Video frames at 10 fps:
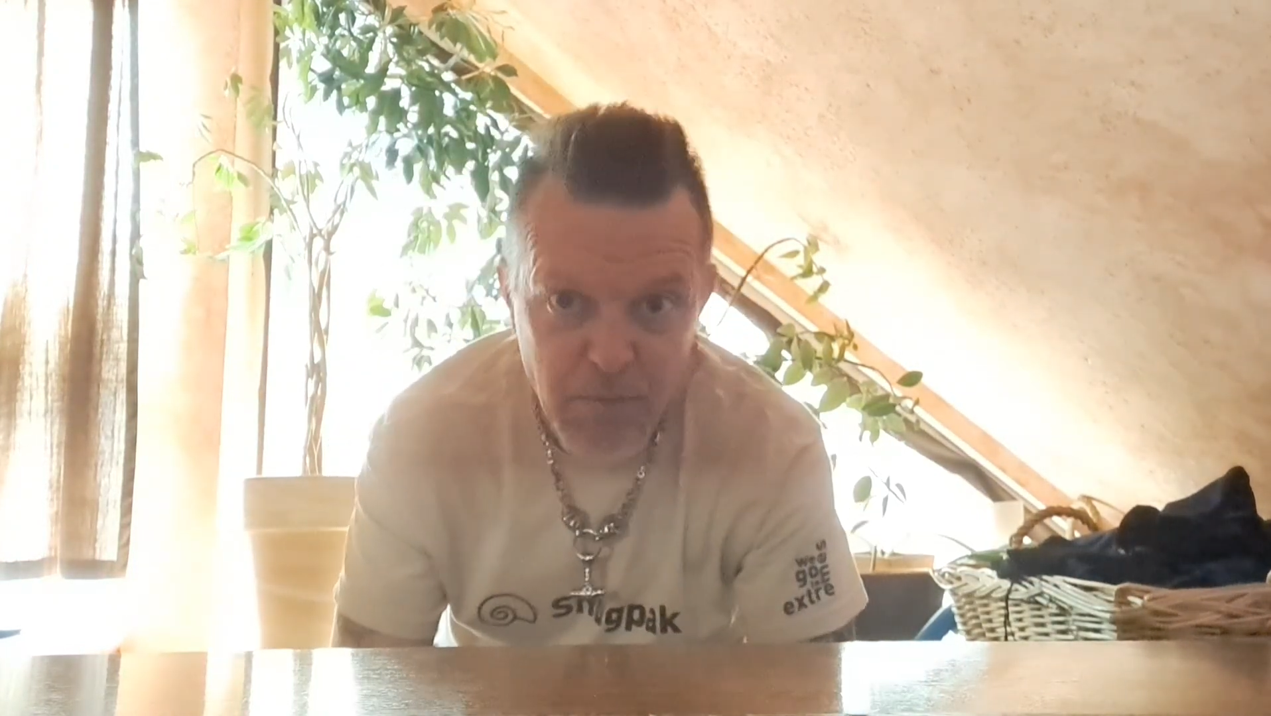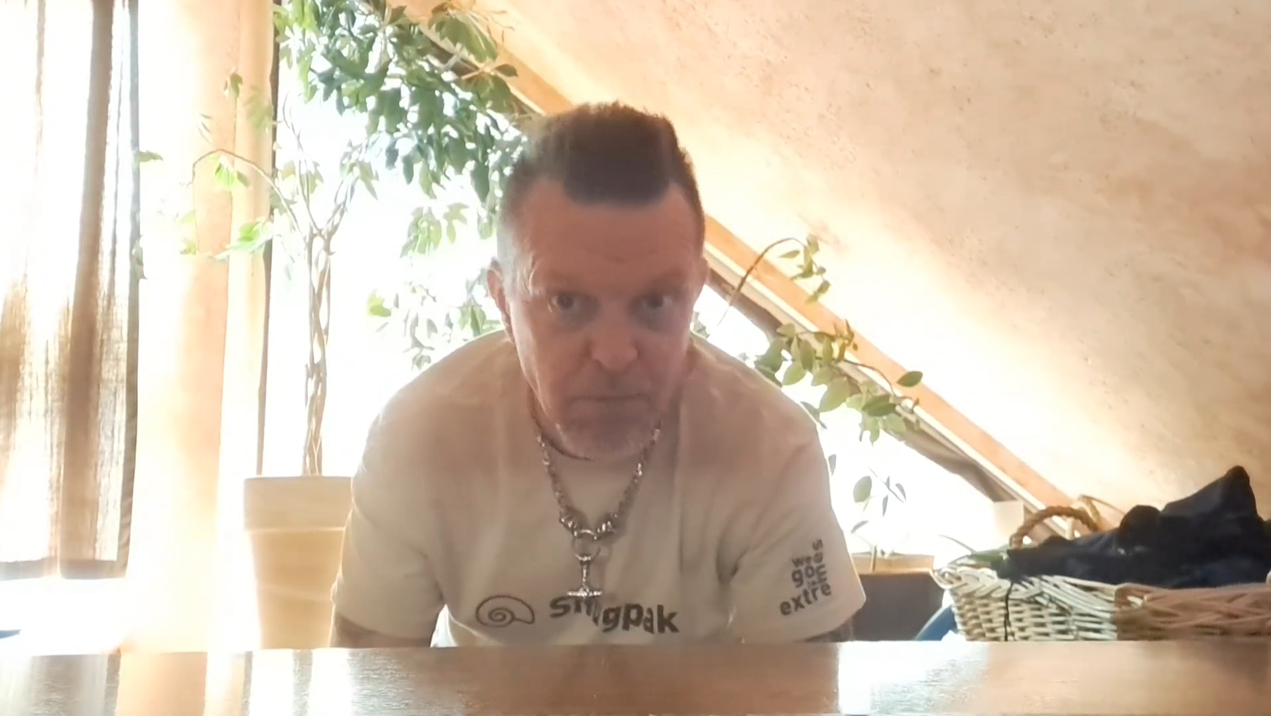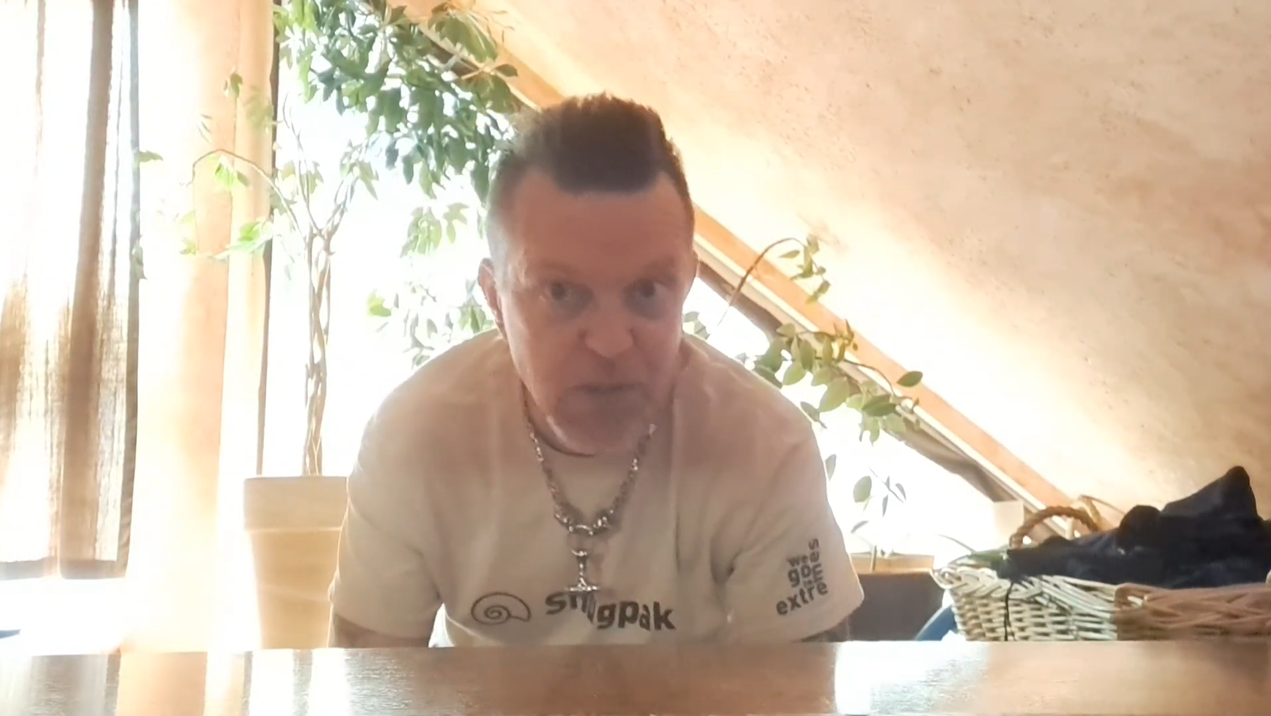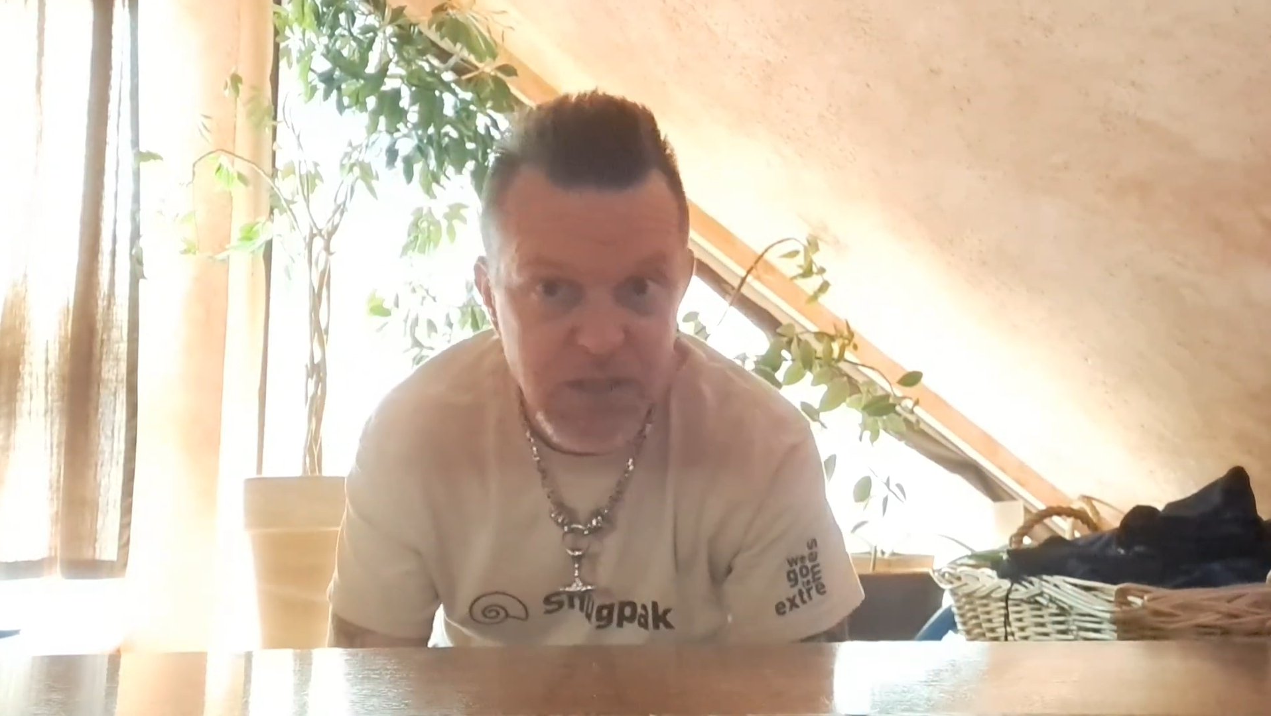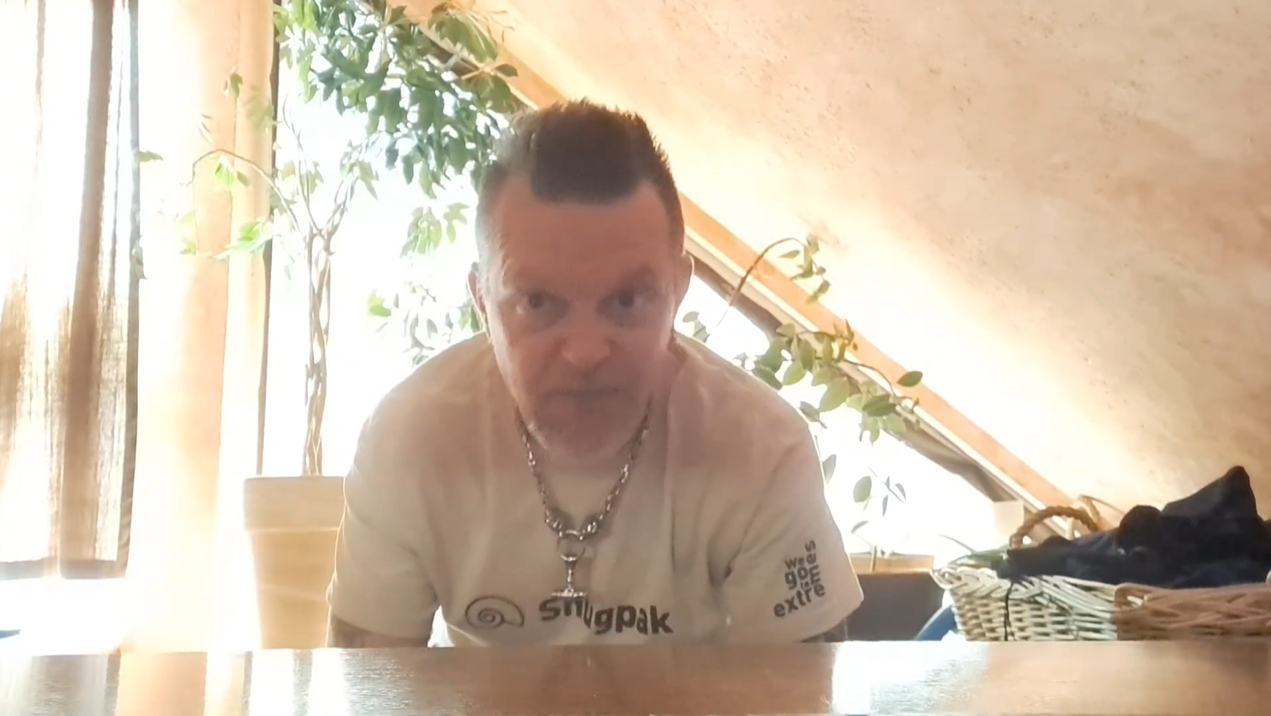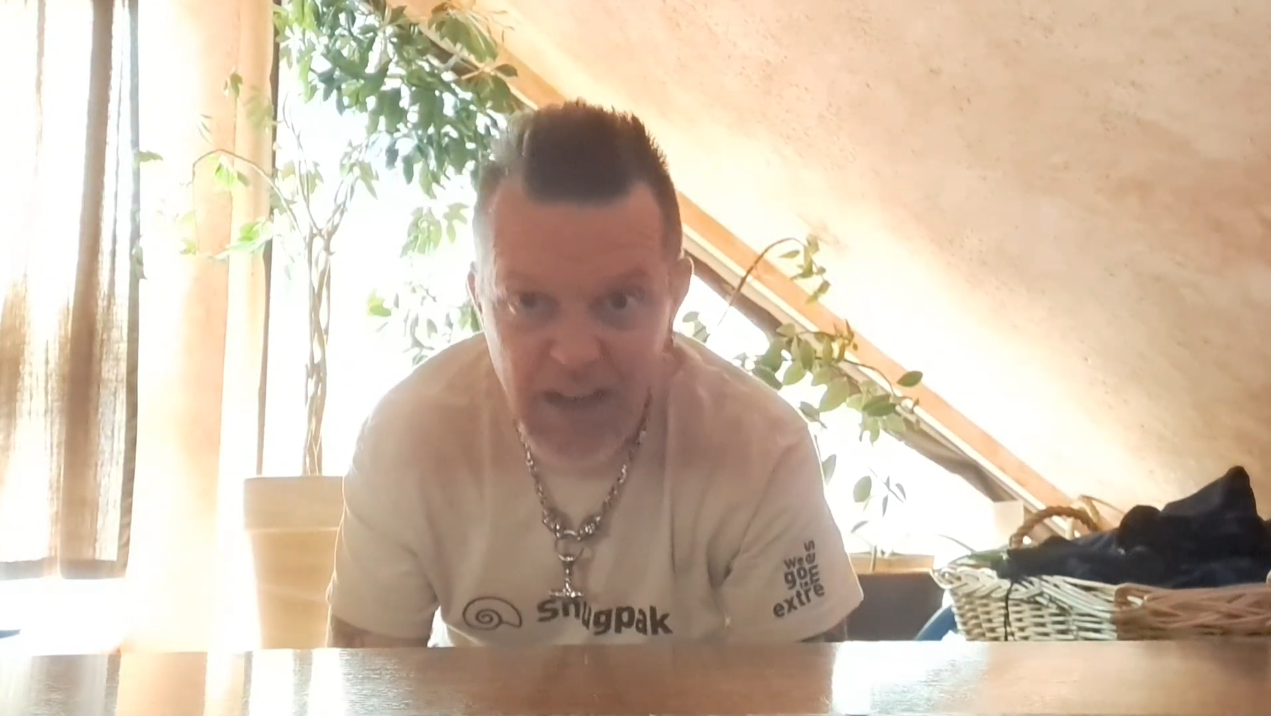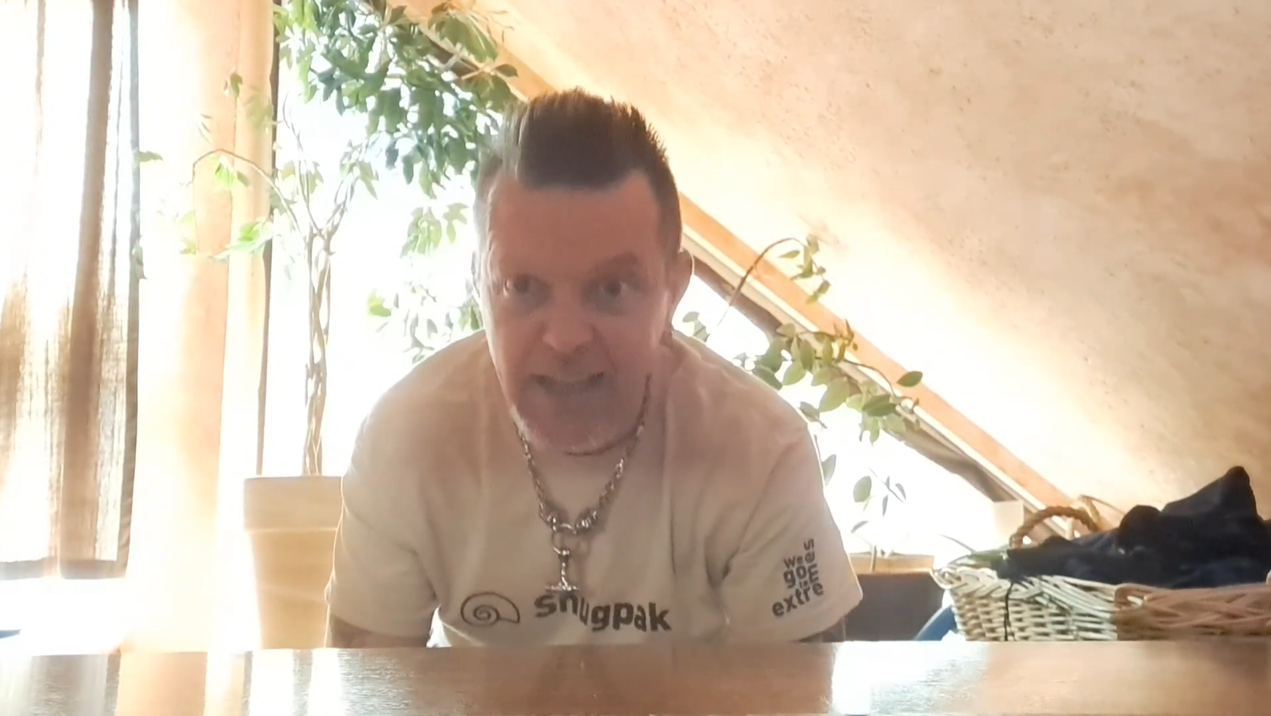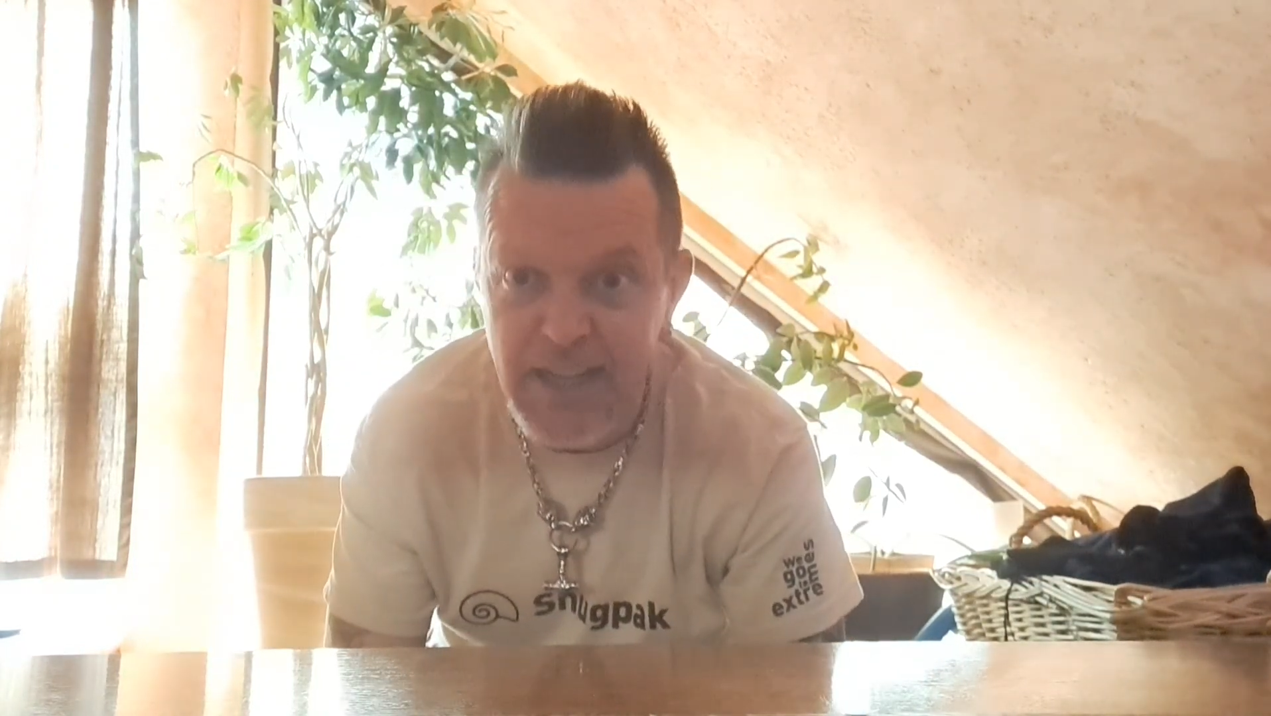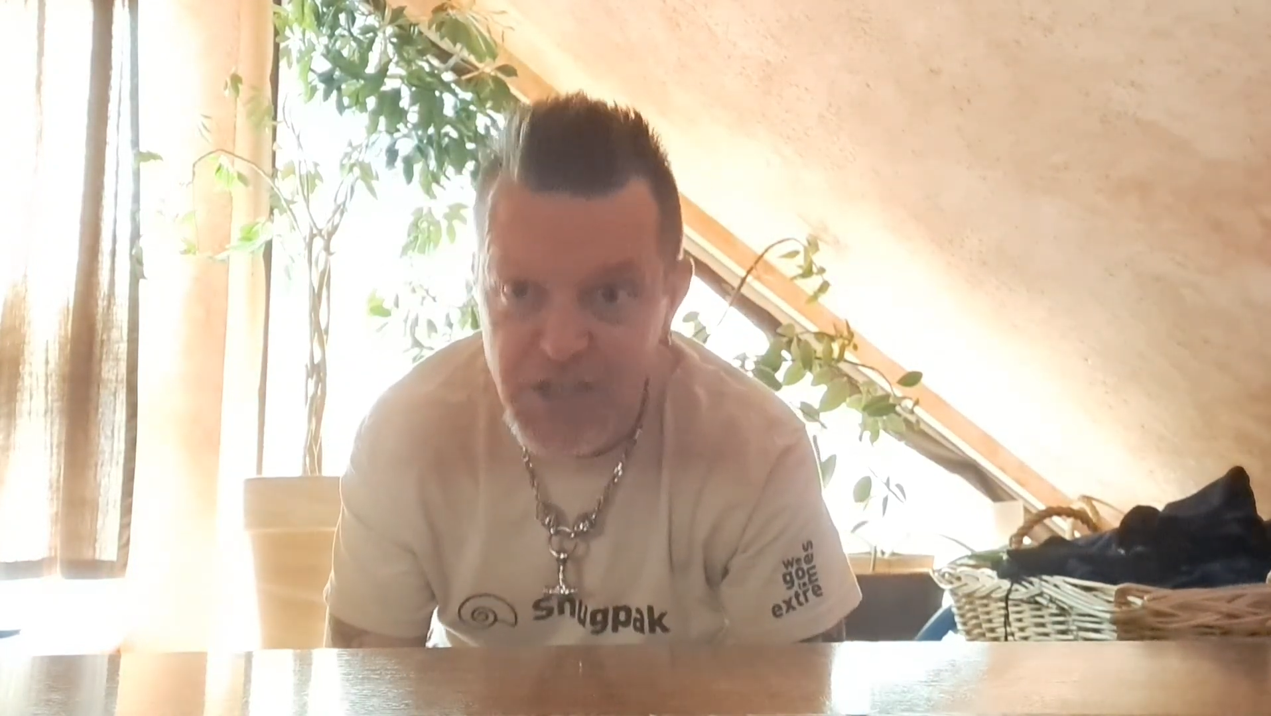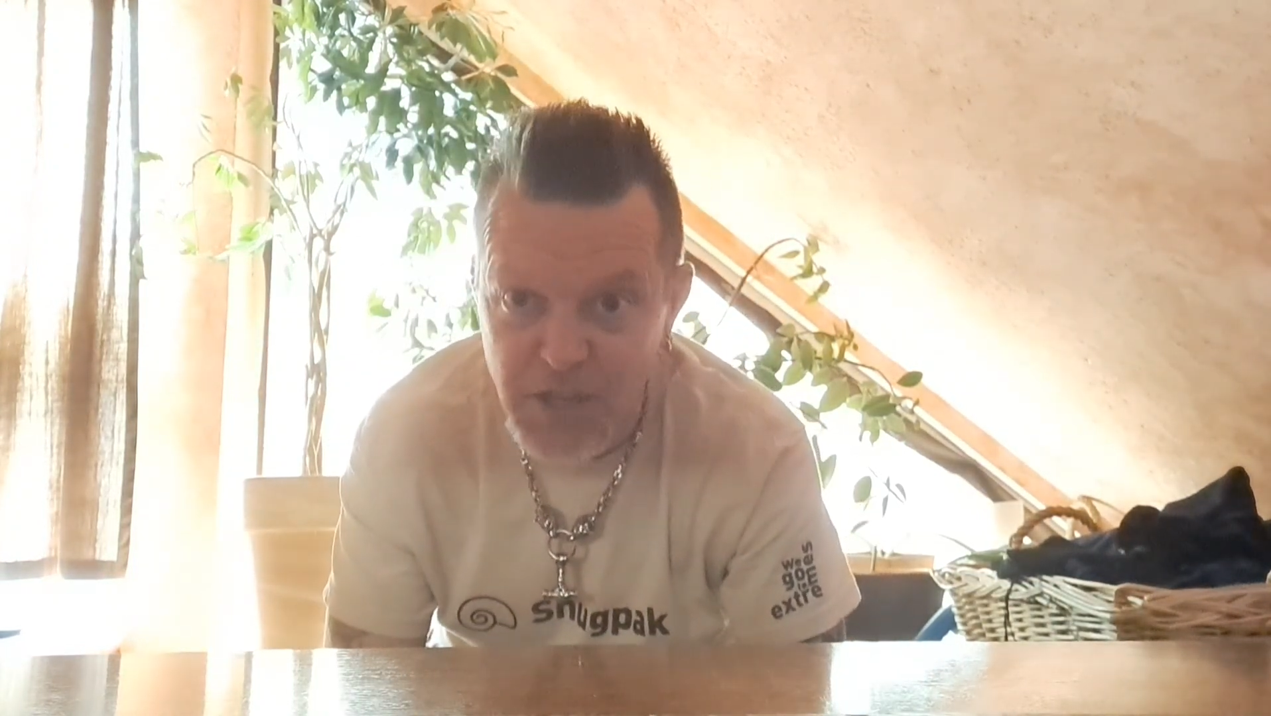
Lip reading: Because if I catch